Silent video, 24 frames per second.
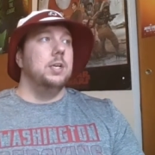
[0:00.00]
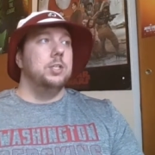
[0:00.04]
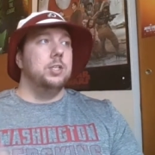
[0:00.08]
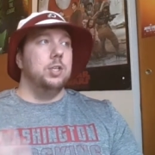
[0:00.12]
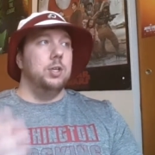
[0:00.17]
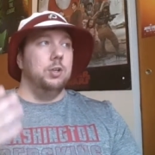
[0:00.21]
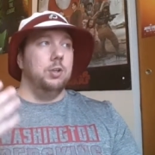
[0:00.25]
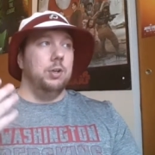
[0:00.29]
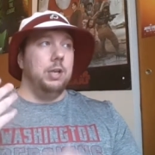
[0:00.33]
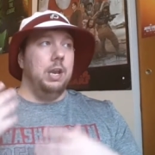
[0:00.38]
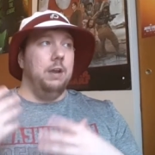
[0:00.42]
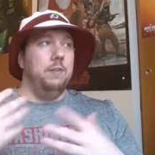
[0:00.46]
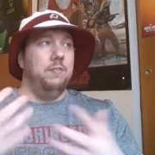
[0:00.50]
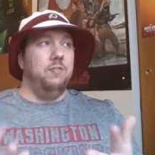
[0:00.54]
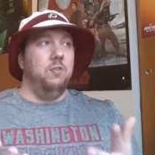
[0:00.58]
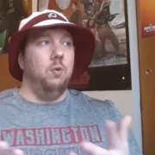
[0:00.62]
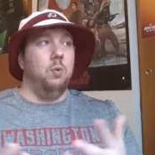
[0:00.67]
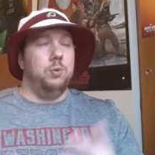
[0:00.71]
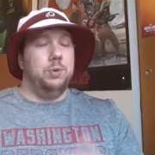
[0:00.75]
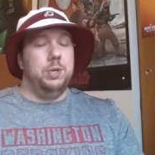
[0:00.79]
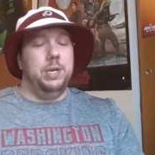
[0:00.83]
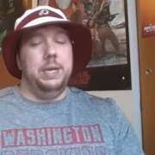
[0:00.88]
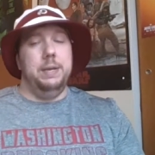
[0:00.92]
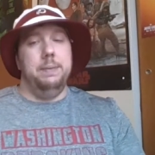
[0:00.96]
So you're looking at
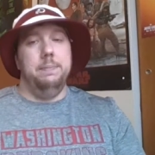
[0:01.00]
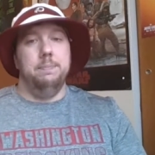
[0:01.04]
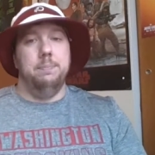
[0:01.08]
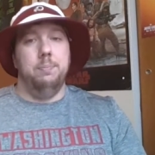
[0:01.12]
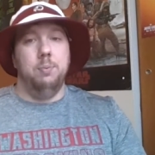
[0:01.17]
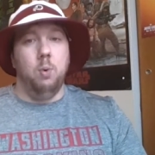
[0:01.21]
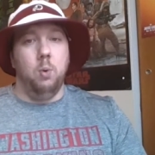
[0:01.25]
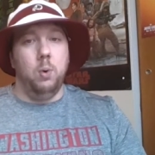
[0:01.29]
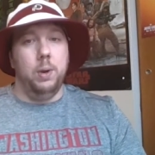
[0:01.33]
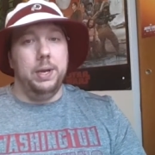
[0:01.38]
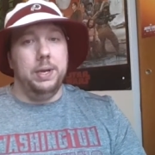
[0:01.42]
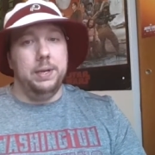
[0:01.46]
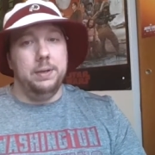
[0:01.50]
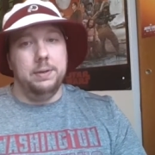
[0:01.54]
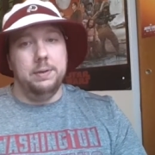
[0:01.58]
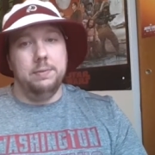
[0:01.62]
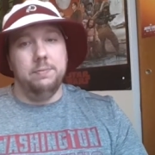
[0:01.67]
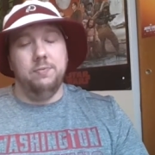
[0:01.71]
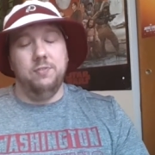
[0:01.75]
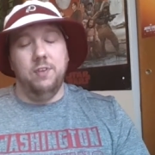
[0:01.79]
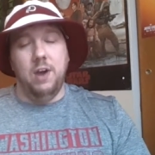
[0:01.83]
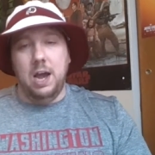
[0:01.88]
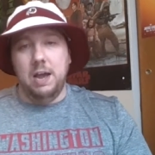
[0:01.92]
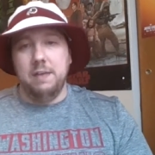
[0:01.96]

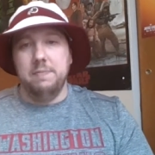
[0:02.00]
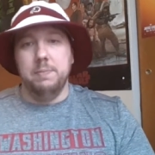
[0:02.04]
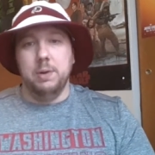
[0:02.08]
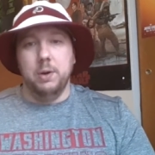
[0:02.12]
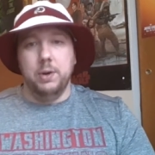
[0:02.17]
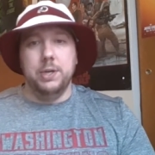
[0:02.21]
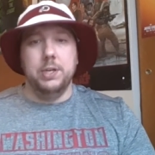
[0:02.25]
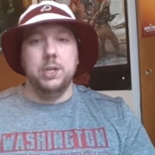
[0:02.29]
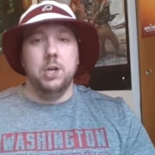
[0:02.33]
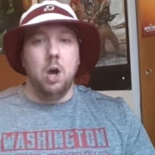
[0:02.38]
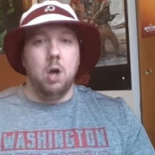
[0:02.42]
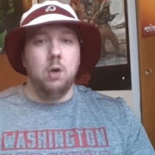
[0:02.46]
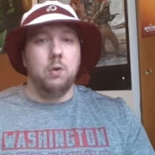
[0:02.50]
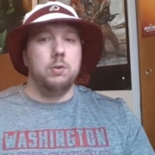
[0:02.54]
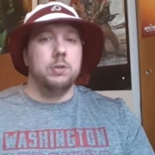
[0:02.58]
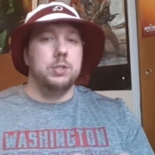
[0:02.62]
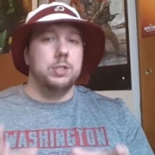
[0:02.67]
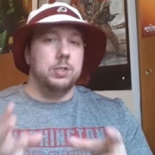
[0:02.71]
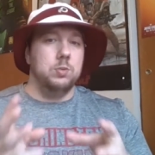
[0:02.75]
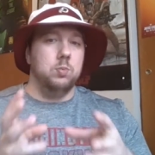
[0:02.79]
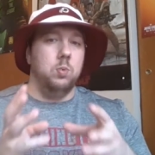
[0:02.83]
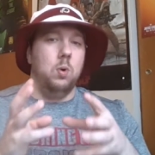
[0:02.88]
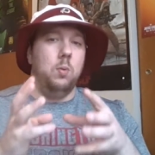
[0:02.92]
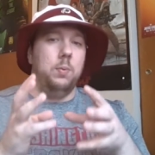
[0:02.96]
$14.5 million
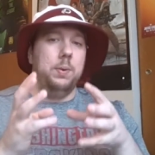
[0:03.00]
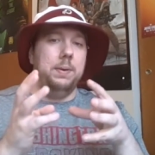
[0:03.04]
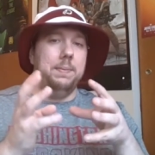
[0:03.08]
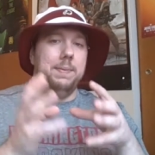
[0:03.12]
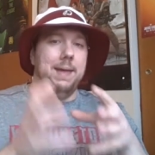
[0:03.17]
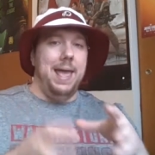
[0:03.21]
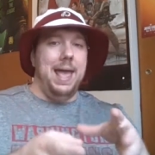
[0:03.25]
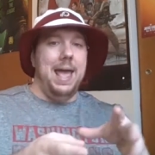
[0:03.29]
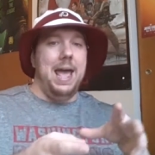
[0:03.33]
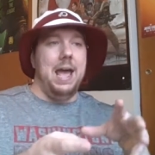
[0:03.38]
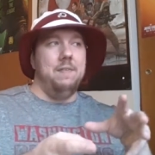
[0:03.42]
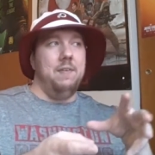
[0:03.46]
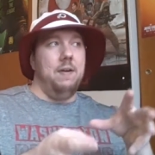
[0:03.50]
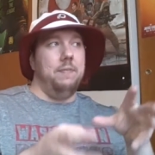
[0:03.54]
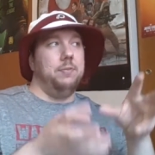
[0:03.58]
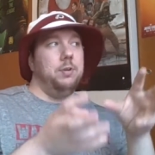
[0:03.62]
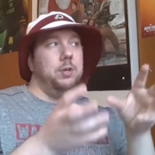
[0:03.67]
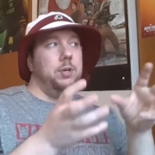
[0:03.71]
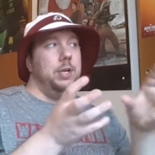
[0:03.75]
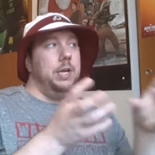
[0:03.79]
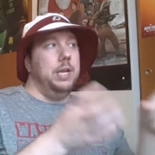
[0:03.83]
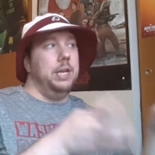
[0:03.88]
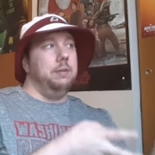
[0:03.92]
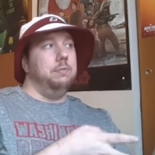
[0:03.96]
is what we would have
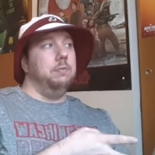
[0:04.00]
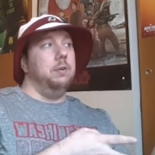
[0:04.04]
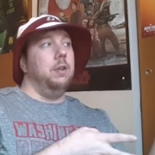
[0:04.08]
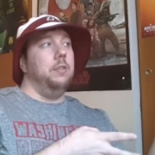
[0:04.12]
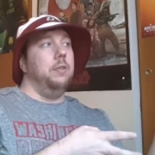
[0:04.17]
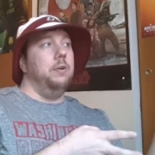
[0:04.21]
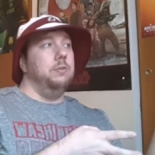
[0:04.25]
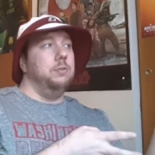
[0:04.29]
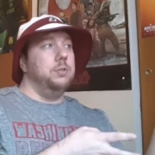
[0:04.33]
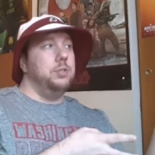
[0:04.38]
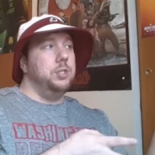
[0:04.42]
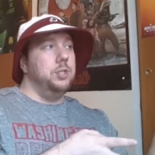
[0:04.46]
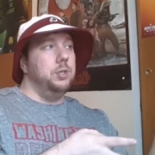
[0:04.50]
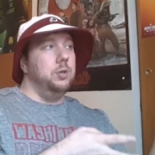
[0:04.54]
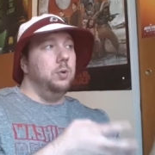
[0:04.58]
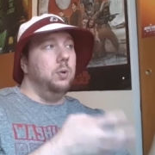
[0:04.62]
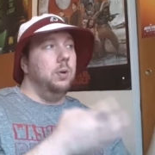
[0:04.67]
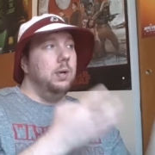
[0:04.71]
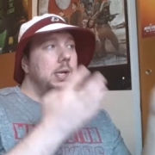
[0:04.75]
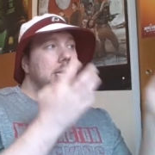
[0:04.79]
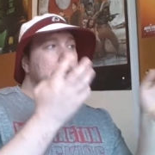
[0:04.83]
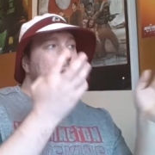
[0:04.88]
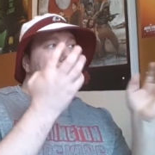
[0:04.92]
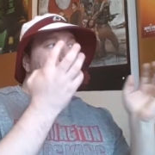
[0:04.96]
after getting rid of those 2.
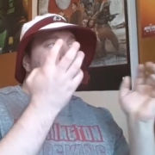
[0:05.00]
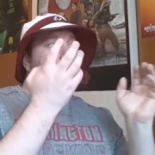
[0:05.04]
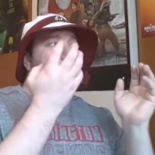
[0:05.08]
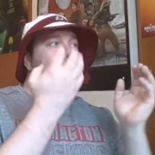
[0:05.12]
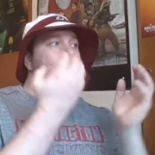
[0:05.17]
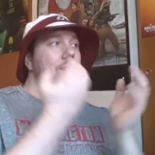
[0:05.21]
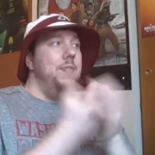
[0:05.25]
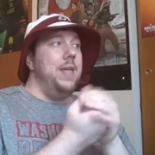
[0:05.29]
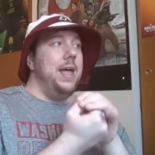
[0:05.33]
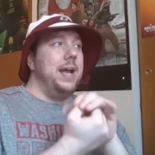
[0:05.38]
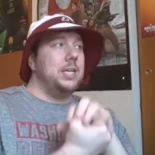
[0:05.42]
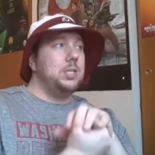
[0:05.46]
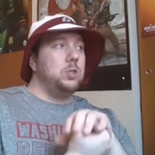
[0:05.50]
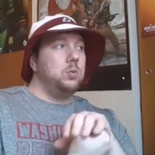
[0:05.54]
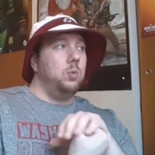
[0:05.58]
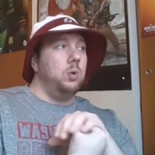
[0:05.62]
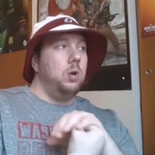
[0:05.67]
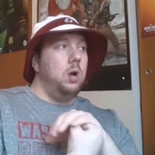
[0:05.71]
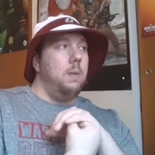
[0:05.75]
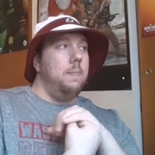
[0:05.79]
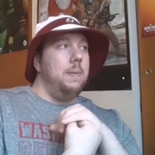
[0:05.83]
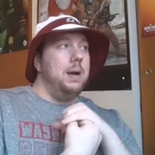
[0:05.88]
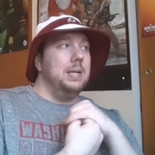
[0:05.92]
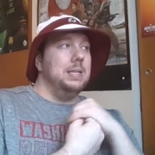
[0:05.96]
The next
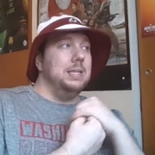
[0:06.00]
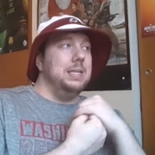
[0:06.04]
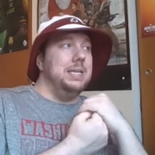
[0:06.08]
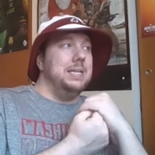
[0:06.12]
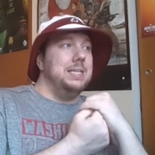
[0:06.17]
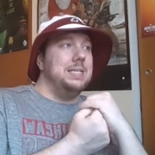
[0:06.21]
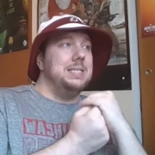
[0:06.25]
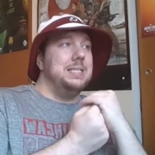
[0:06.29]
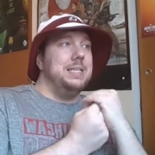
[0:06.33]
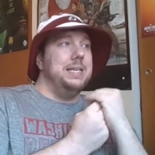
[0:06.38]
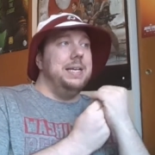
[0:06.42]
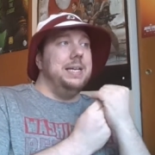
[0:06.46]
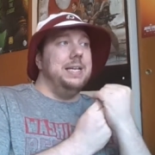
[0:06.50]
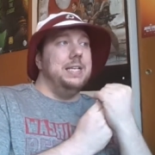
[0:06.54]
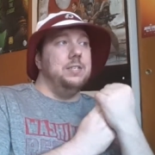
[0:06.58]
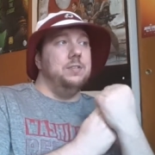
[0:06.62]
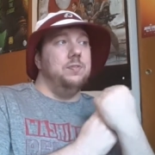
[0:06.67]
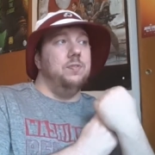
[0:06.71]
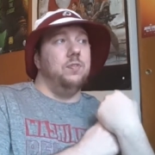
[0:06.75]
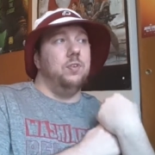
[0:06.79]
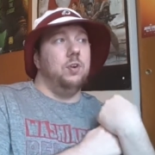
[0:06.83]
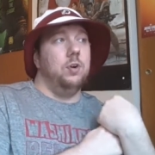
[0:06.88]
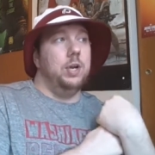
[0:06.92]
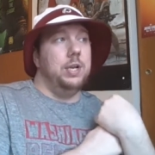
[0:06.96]
one on my list
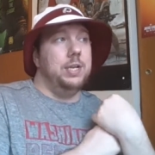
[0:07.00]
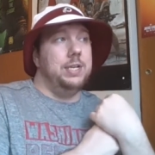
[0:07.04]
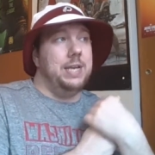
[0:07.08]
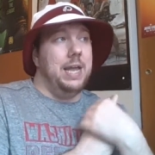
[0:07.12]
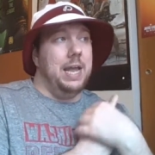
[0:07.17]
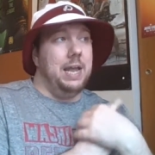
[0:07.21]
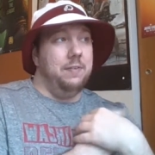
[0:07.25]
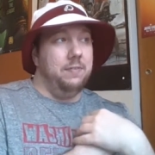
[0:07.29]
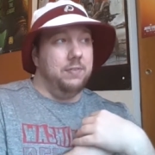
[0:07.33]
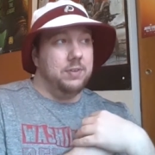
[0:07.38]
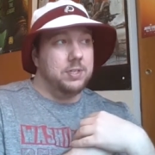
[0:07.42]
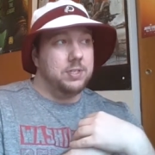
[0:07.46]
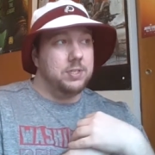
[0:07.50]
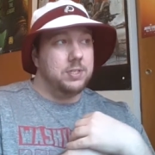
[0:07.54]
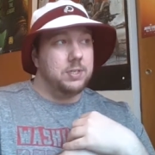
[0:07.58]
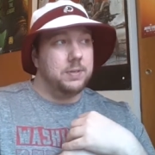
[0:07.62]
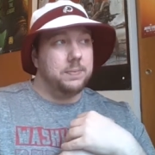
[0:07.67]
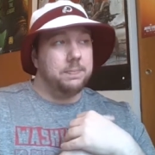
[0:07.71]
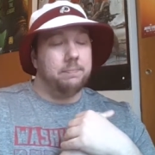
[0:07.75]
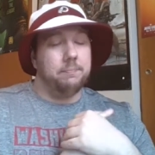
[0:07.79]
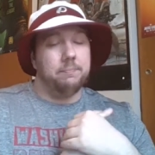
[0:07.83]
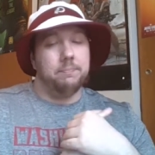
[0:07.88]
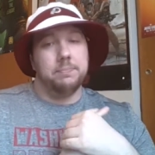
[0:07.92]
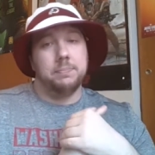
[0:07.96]
is Vernon
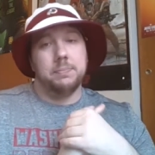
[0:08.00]
Davis.